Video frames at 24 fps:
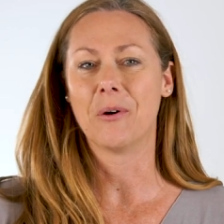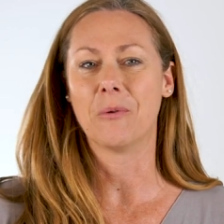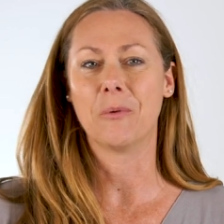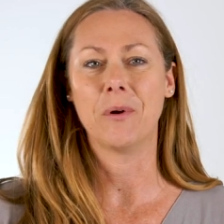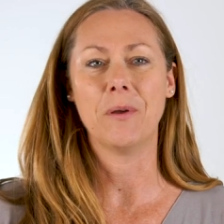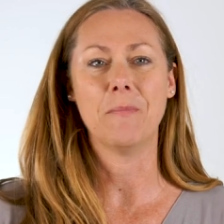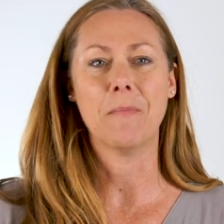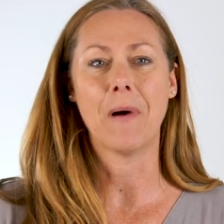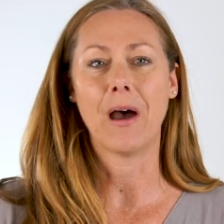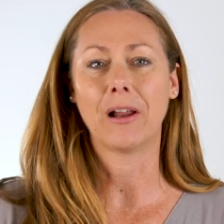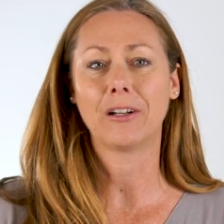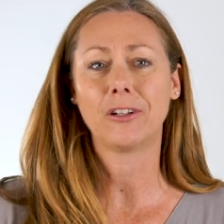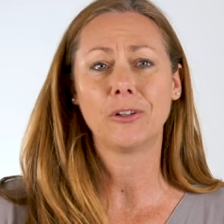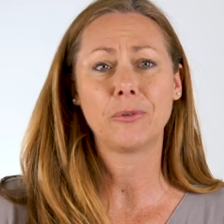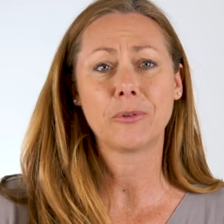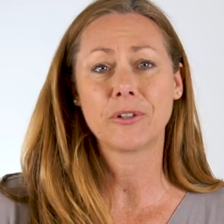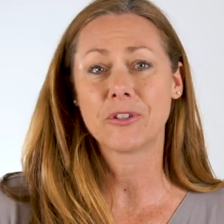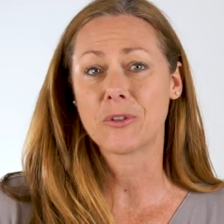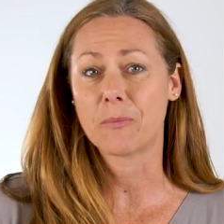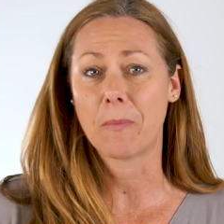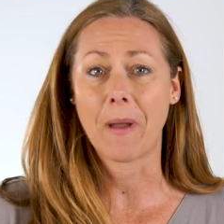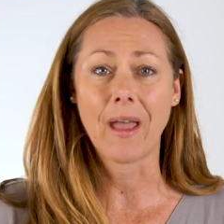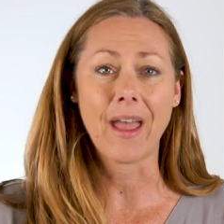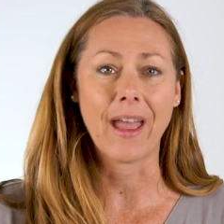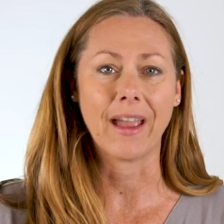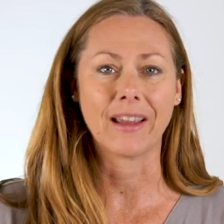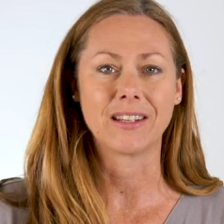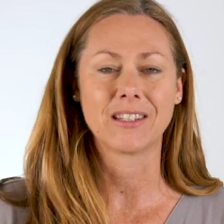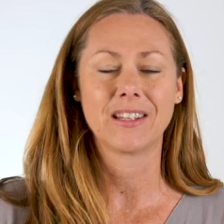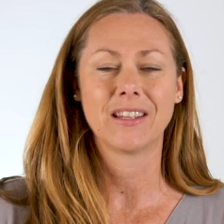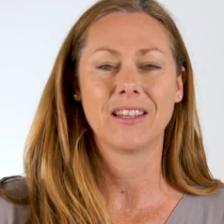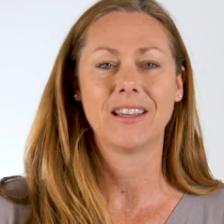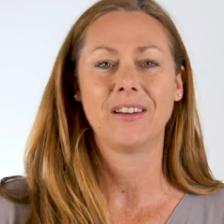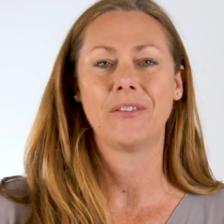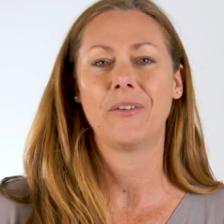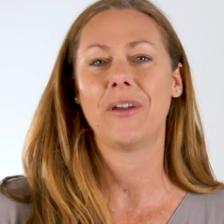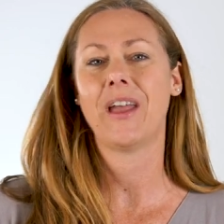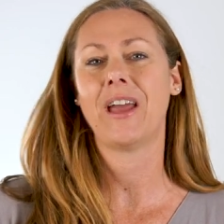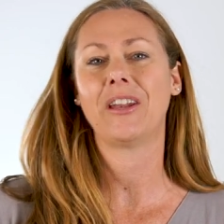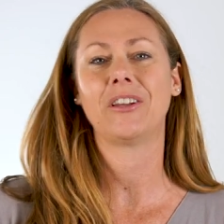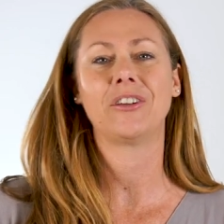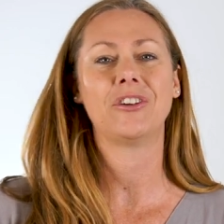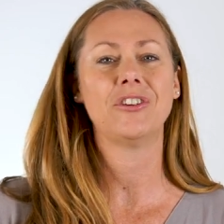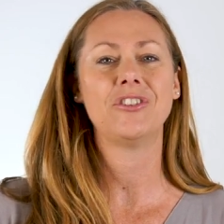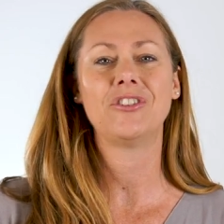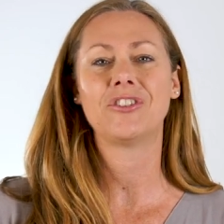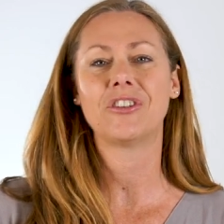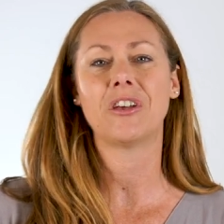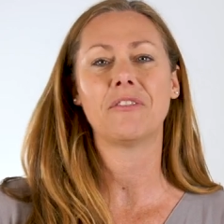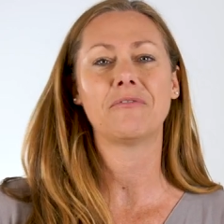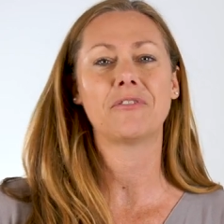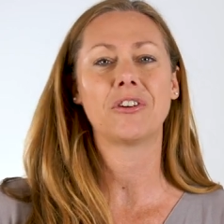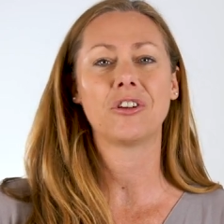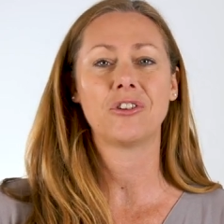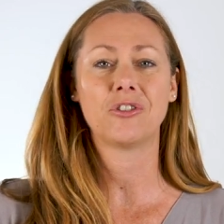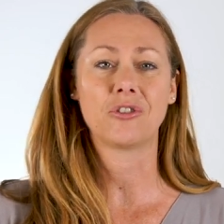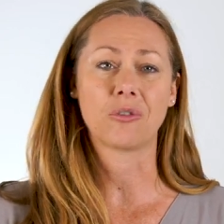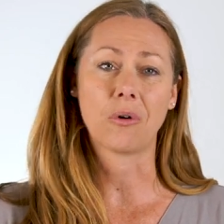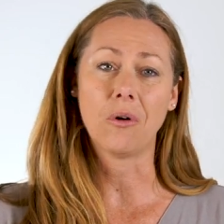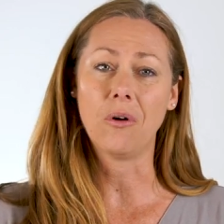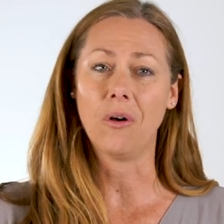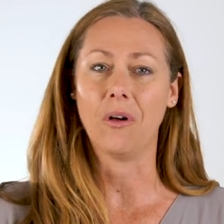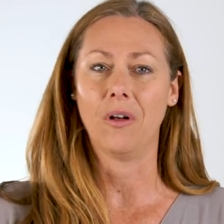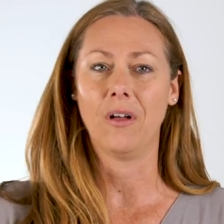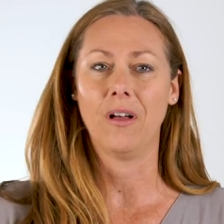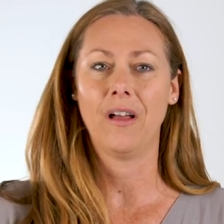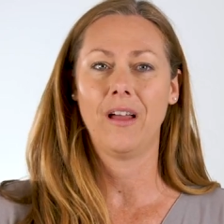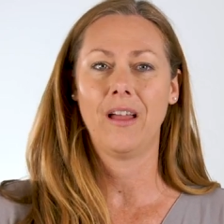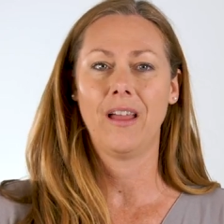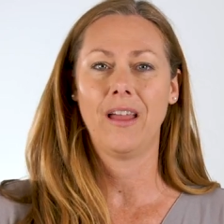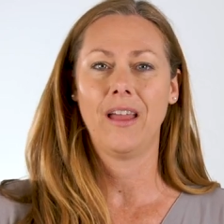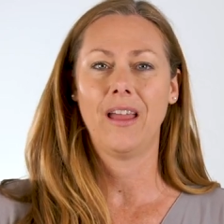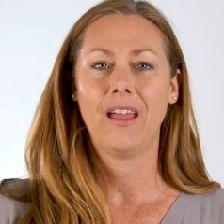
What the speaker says: We modeled respect. We had good self-control.